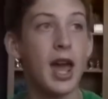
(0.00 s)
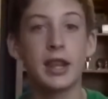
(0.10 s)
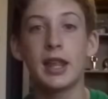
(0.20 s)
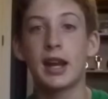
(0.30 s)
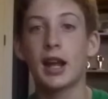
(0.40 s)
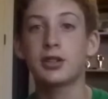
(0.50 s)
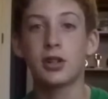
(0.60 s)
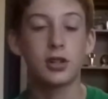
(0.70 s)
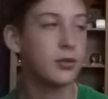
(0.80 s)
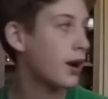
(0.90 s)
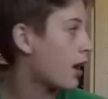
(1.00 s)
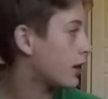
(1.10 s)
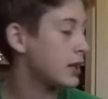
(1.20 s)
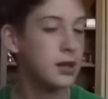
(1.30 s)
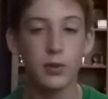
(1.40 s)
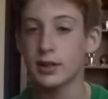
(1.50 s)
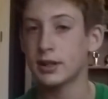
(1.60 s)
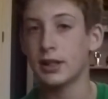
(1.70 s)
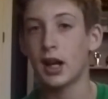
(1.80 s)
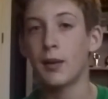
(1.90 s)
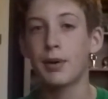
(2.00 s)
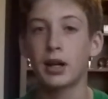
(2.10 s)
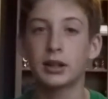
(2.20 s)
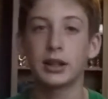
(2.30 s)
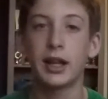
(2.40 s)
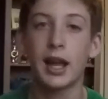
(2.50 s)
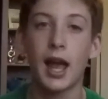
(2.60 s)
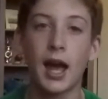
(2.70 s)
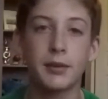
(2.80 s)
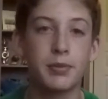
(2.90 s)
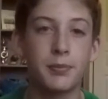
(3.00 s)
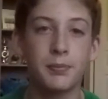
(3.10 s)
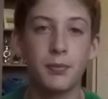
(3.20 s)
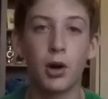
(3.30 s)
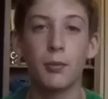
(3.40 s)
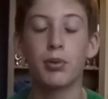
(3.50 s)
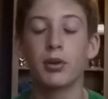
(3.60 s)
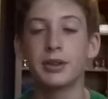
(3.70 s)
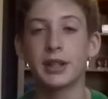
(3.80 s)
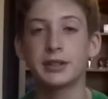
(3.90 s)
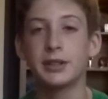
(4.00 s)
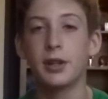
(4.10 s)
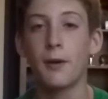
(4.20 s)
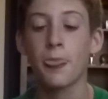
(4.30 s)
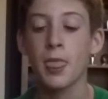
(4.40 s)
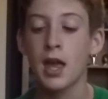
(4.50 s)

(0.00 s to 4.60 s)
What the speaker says: And then I turned around, and he wasn't there. Apparently, he had more important things to do.